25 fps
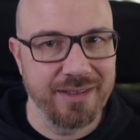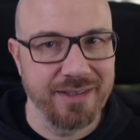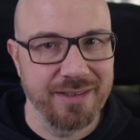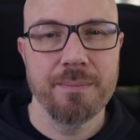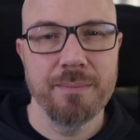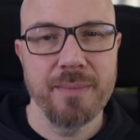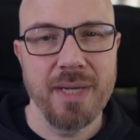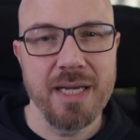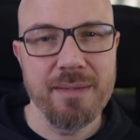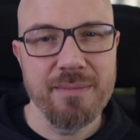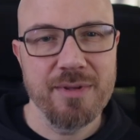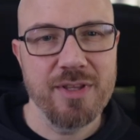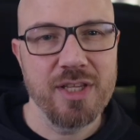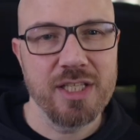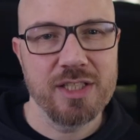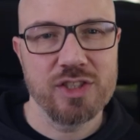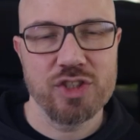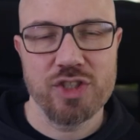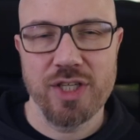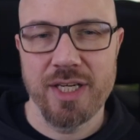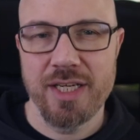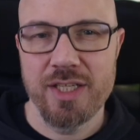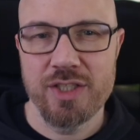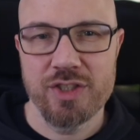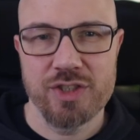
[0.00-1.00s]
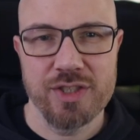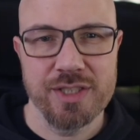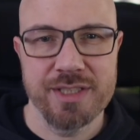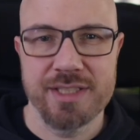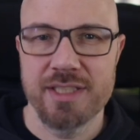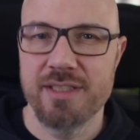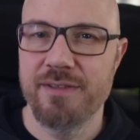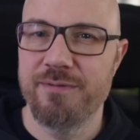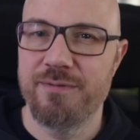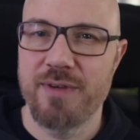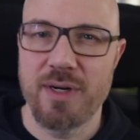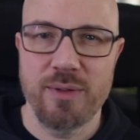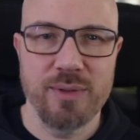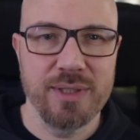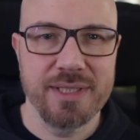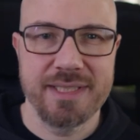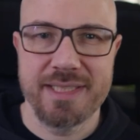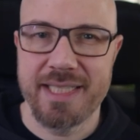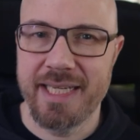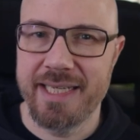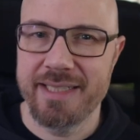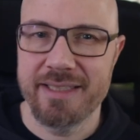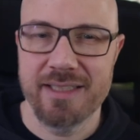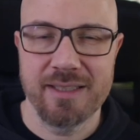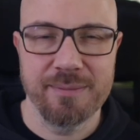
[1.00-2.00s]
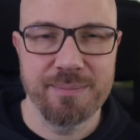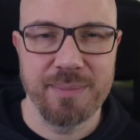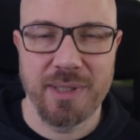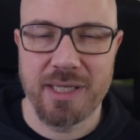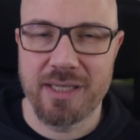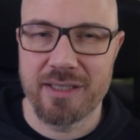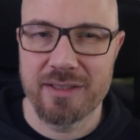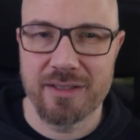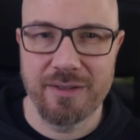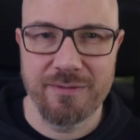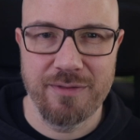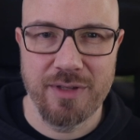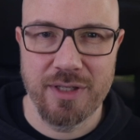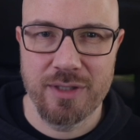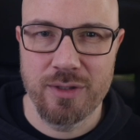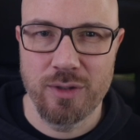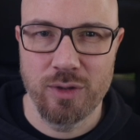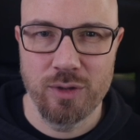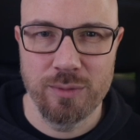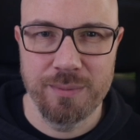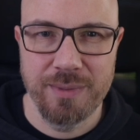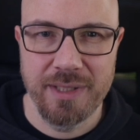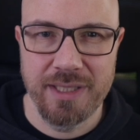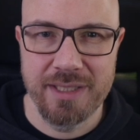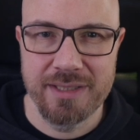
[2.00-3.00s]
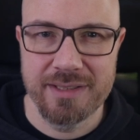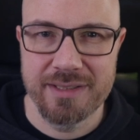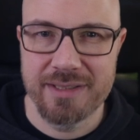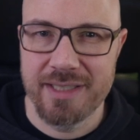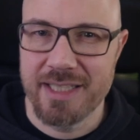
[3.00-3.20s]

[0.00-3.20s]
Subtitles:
Maybe the change is in a very tangled part of the code base.